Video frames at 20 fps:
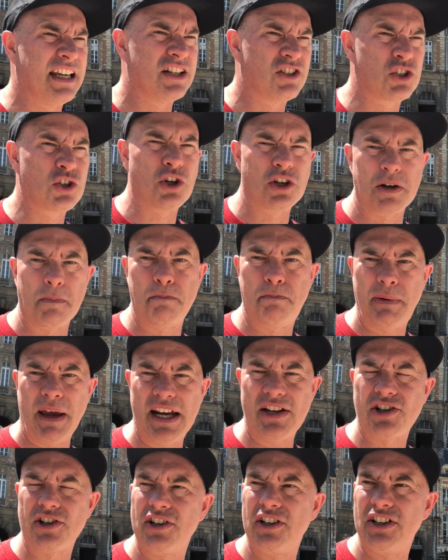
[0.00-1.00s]
it's got a
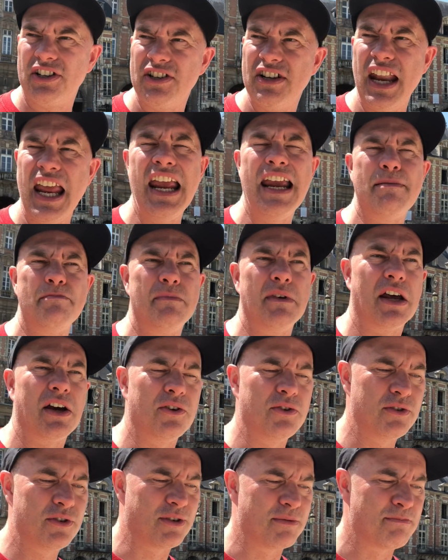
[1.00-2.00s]
better name
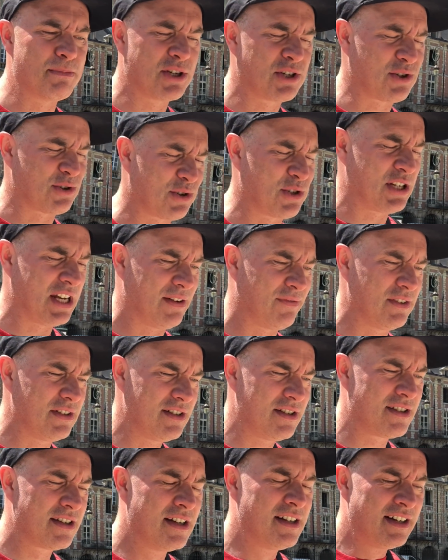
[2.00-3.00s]
now than Mr.
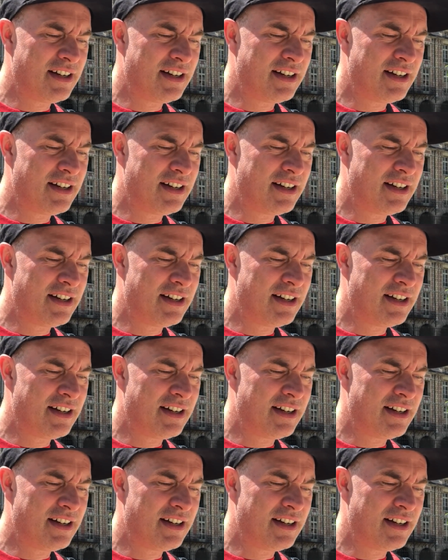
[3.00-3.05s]
Stevens.